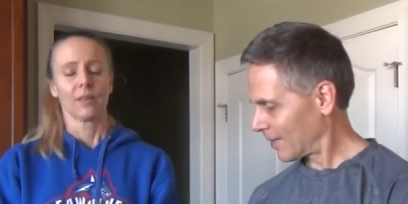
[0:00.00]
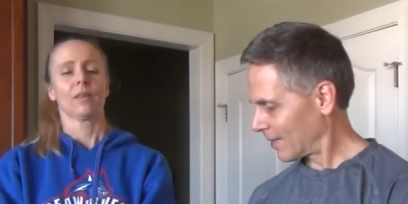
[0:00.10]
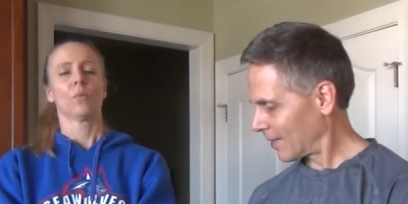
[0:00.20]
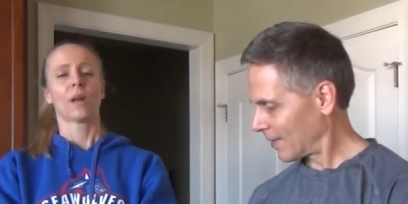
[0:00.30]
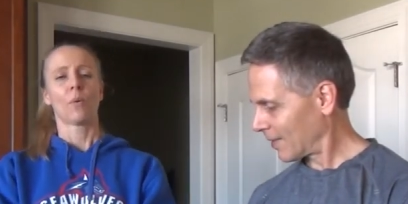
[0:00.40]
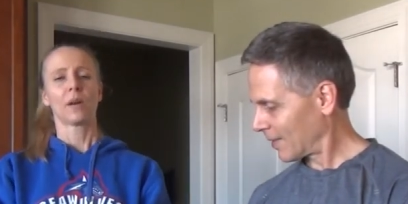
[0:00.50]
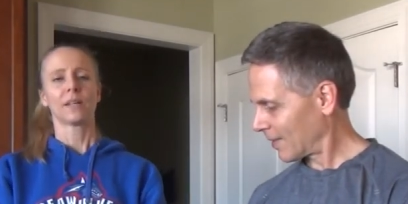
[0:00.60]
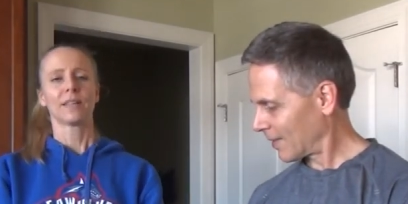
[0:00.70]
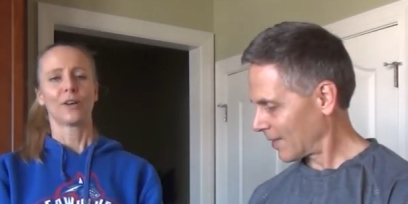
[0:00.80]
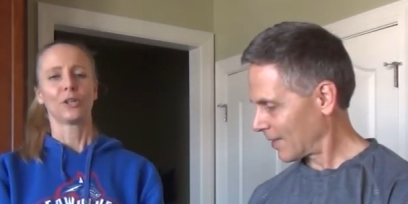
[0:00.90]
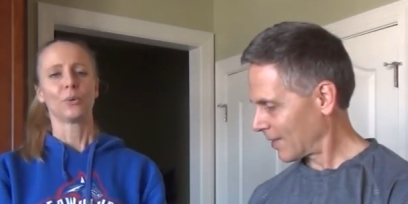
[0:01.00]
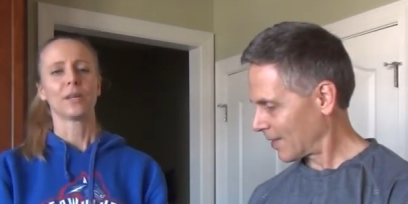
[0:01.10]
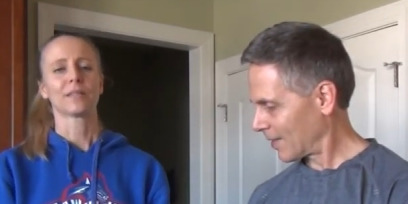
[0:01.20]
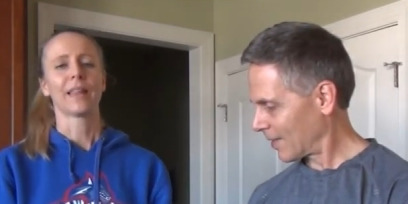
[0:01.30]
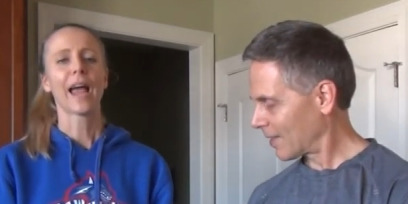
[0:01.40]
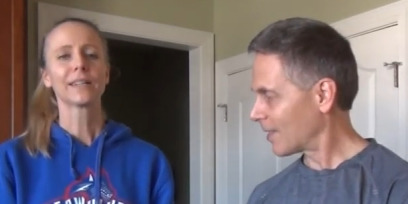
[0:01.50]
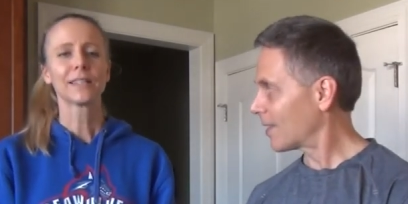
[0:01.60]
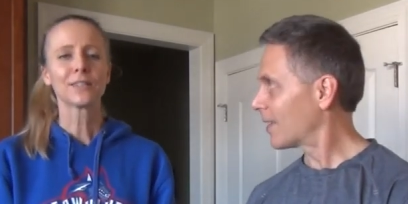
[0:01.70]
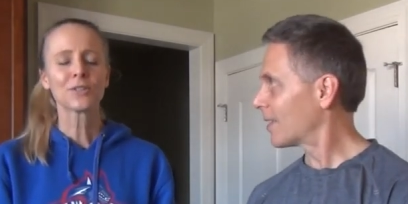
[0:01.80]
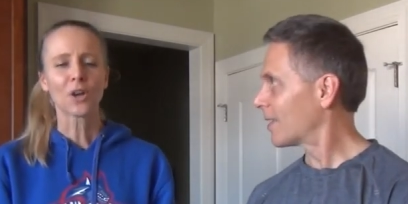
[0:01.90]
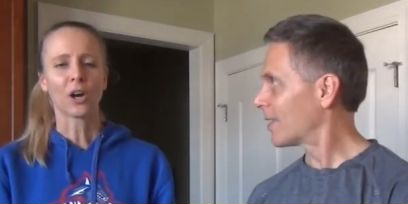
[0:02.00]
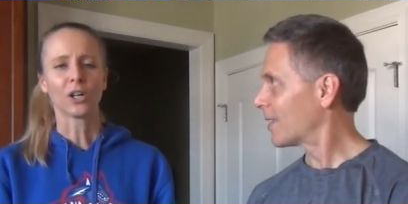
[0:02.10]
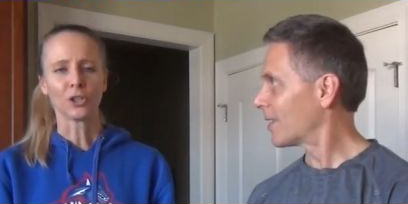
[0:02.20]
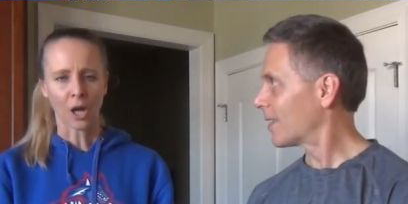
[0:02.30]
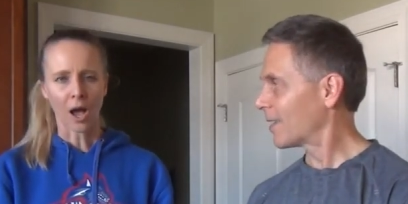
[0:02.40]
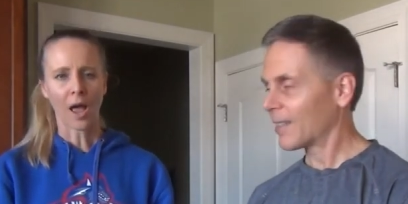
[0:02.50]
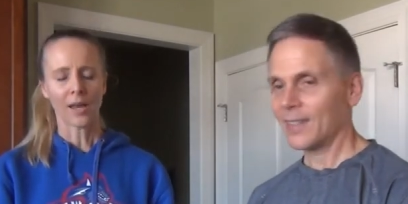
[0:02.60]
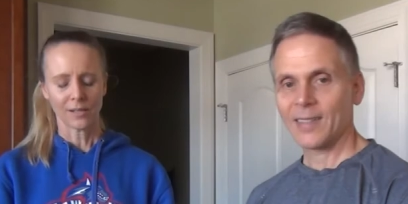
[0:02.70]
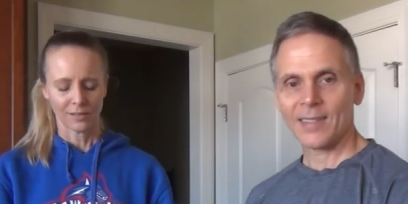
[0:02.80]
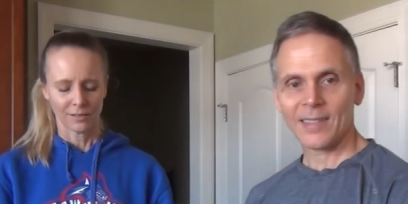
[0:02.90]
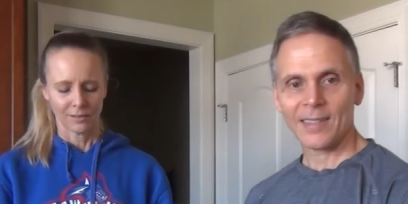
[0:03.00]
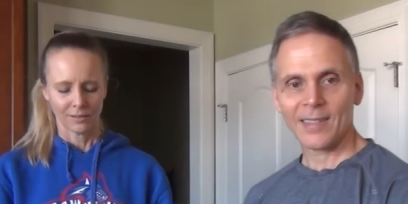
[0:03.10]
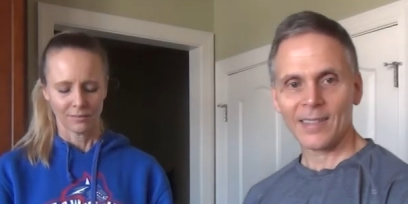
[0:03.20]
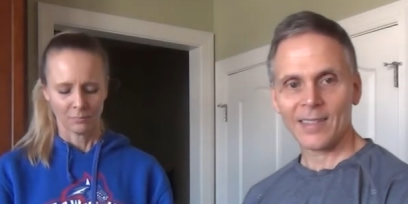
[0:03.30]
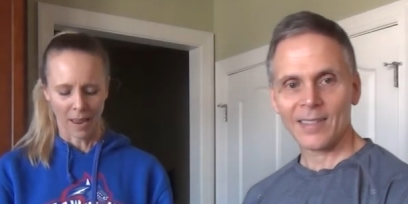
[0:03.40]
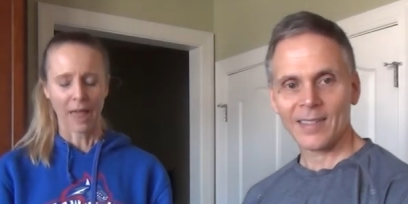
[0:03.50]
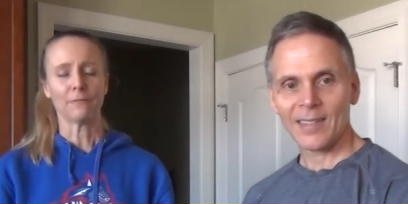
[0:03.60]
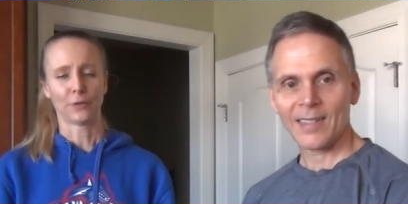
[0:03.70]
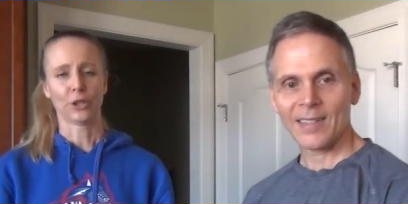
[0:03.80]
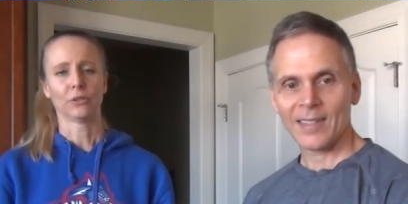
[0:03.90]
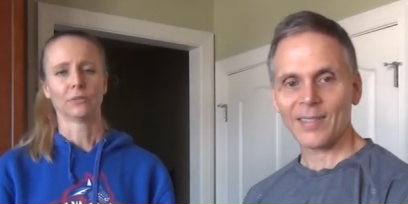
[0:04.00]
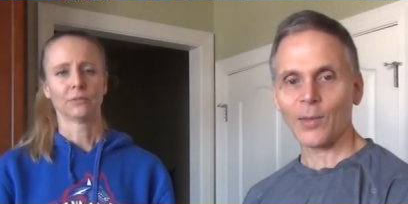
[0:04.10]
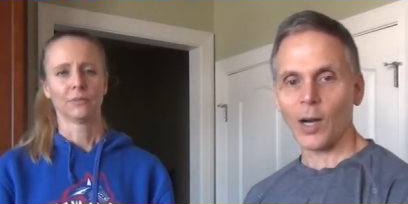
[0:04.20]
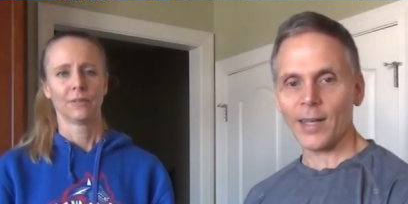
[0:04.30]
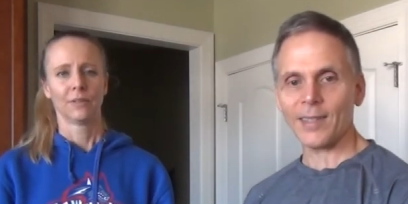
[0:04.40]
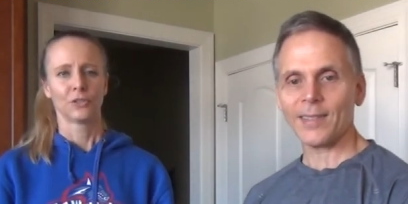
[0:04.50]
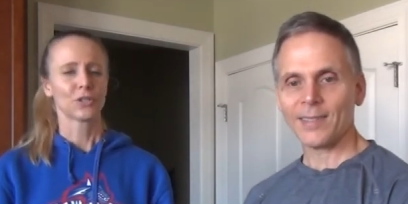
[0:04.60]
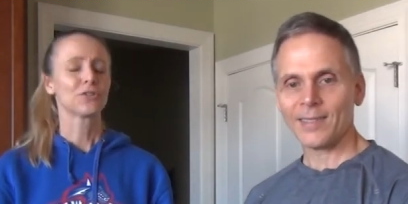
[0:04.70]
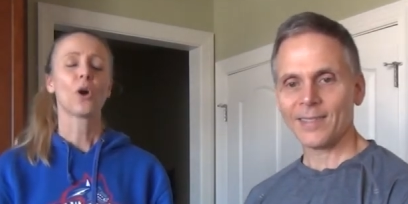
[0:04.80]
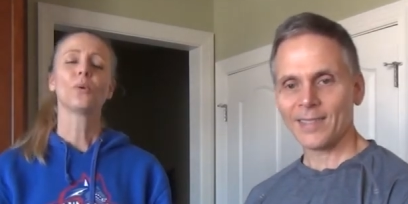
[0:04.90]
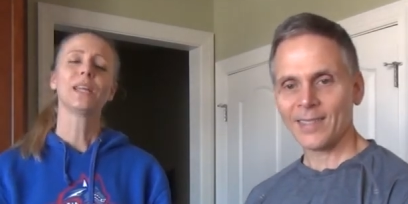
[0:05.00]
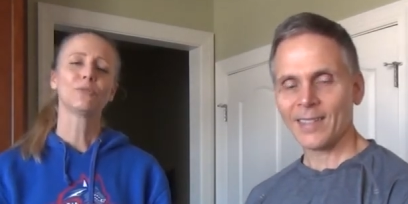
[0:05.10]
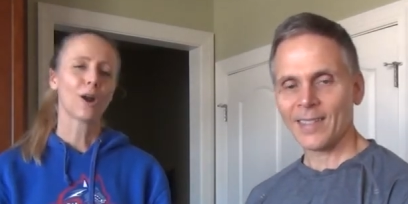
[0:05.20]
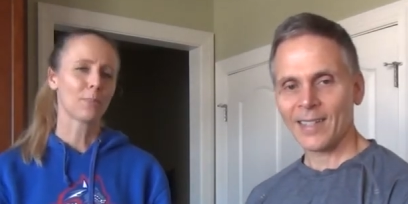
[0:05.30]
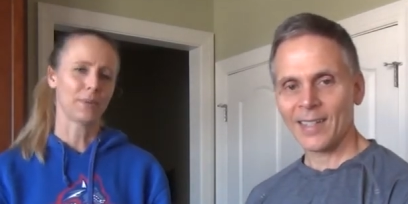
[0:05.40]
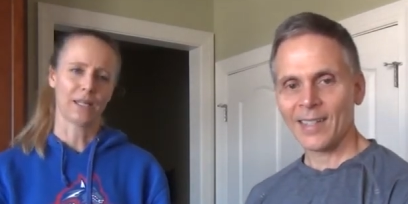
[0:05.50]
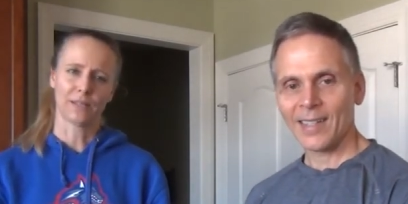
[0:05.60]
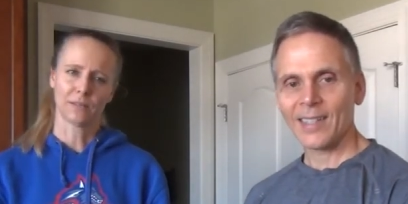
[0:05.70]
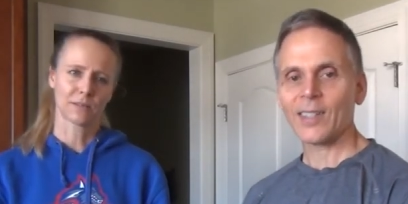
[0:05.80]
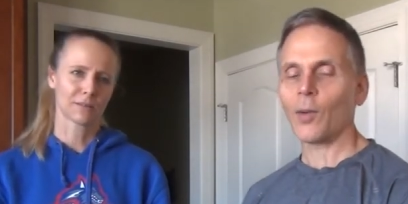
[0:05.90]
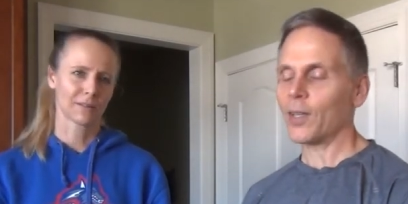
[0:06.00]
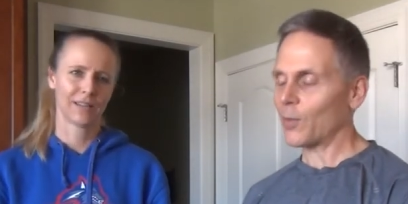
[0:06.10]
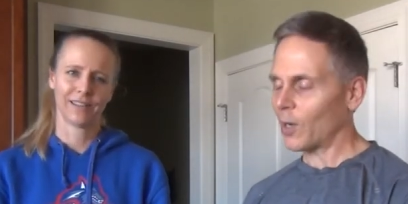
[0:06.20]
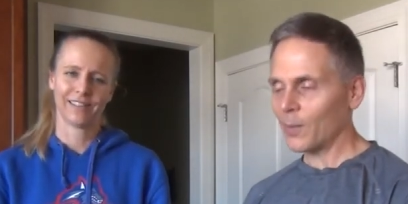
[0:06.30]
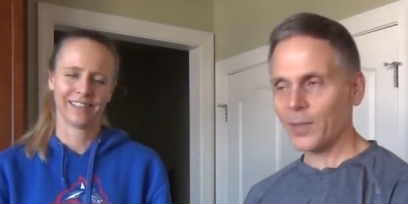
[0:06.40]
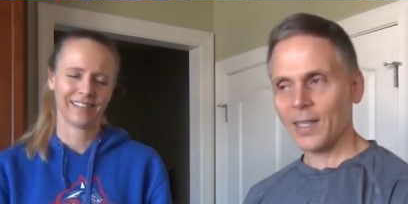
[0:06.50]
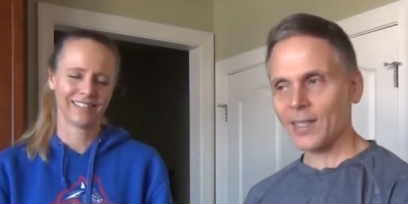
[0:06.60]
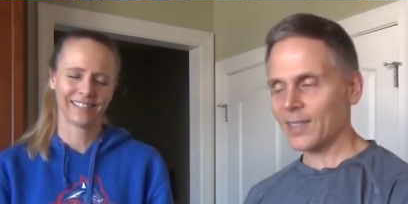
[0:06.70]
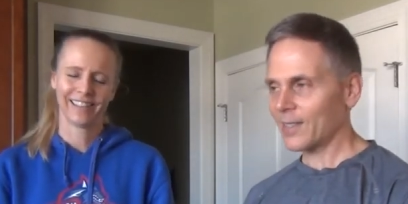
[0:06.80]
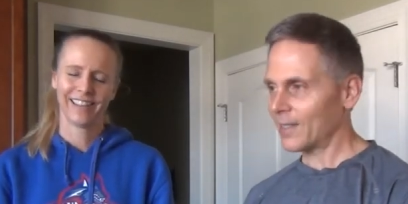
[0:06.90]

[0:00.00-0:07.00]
Speaker 1: what I wanted to tell you is lectins are not bad for you. Right. Just don't eat raw beans. Don't eat raw beans.